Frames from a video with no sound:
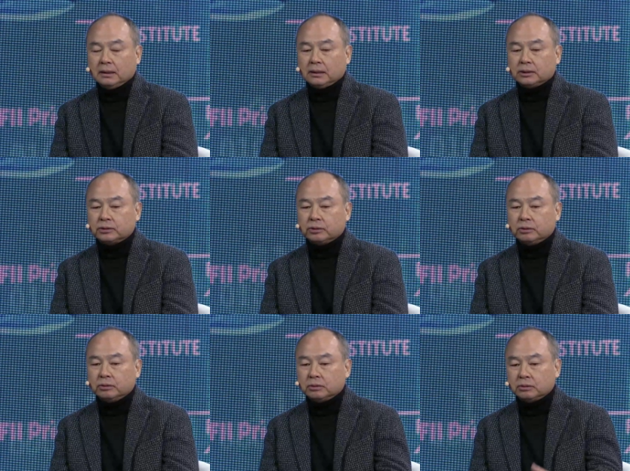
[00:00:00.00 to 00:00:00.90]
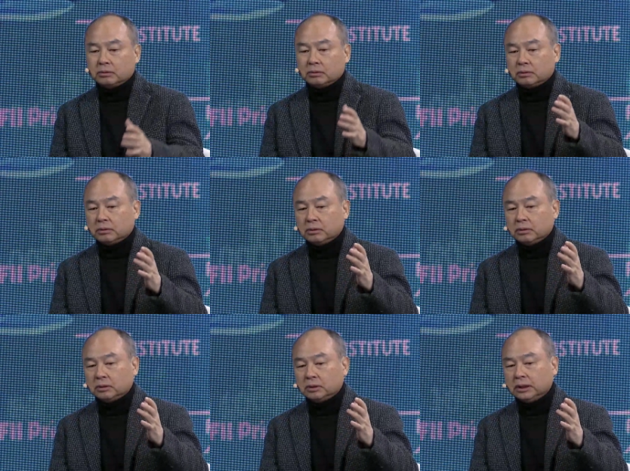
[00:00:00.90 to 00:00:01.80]
So
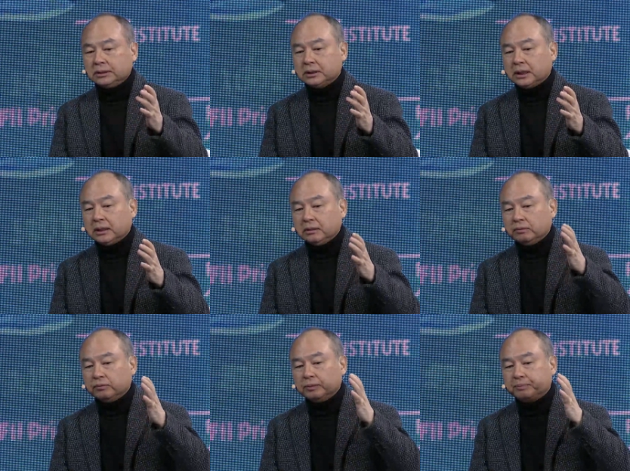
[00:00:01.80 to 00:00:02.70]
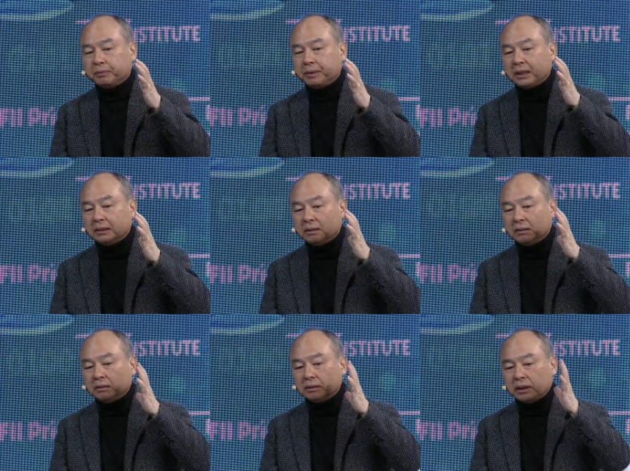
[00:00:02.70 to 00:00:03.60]
let's say we provide
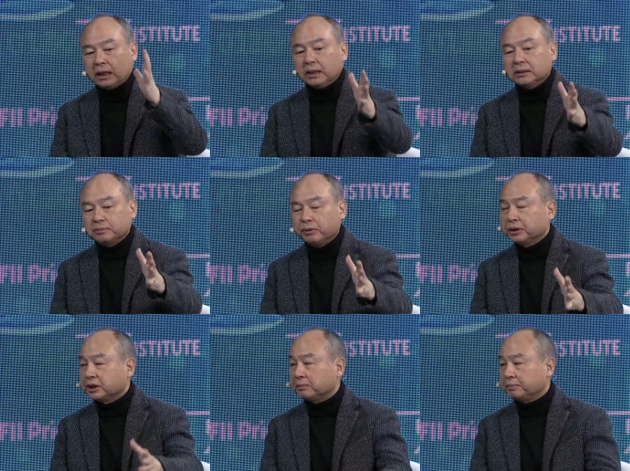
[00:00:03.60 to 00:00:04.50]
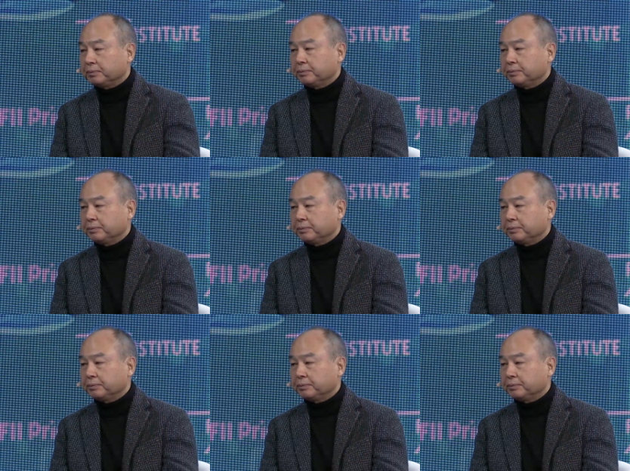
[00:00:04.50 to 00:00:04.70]
10 more chip.